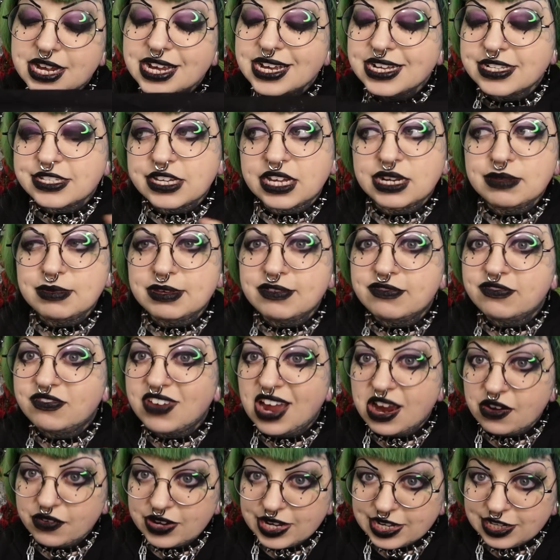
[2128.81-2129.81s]
It's going to be
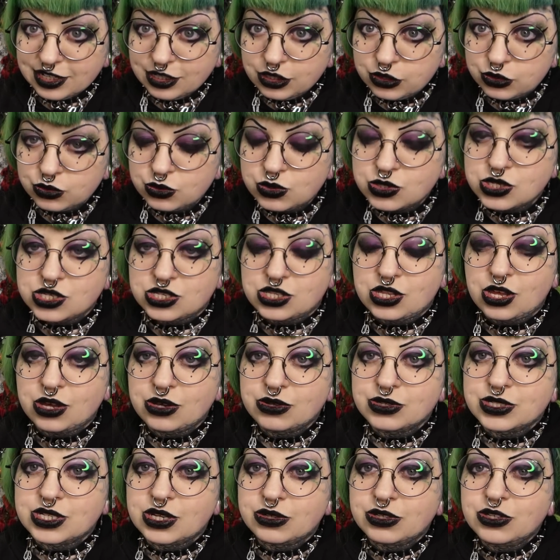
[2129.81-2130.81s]
very loose
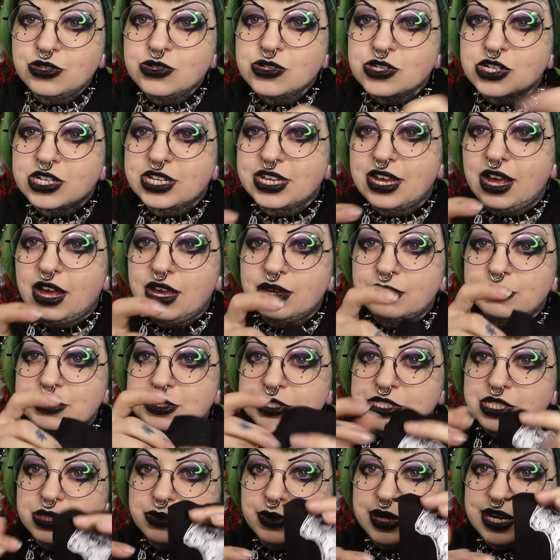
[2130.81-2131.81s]
though, so usually I would
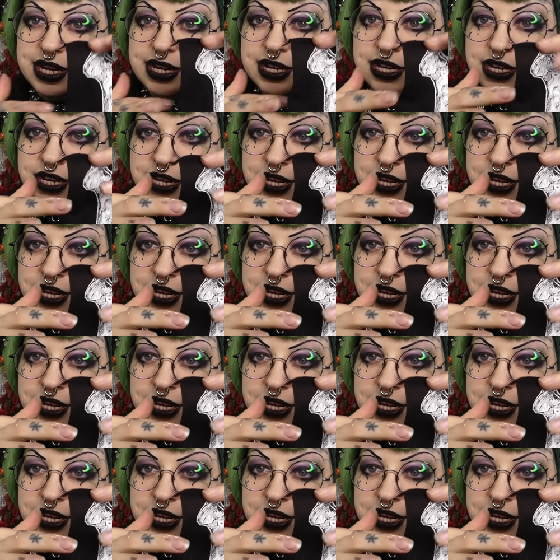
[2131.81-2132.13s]
do it